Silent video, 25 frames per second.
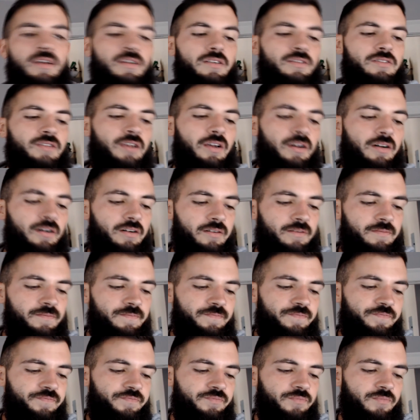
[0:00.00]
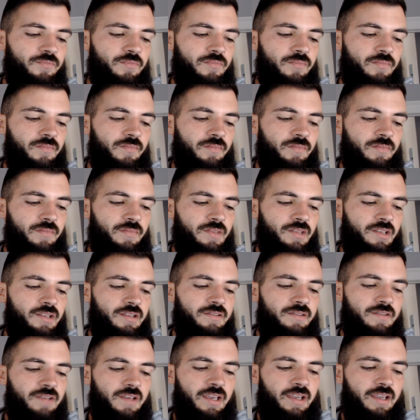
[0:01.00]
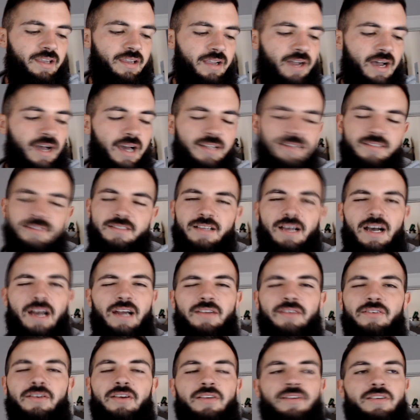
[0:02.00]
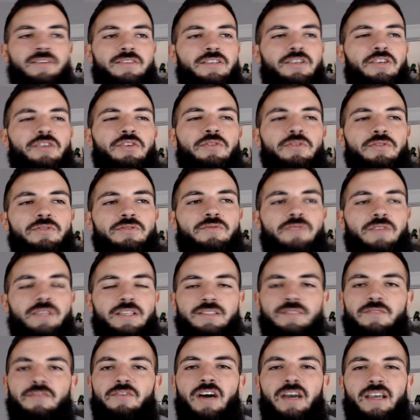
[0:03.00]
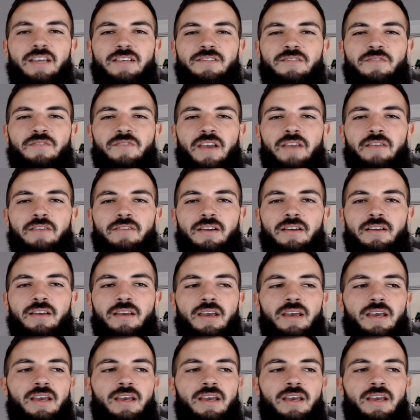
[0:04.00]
So it's like, I don't know. There's a huge reason why he's a favorite.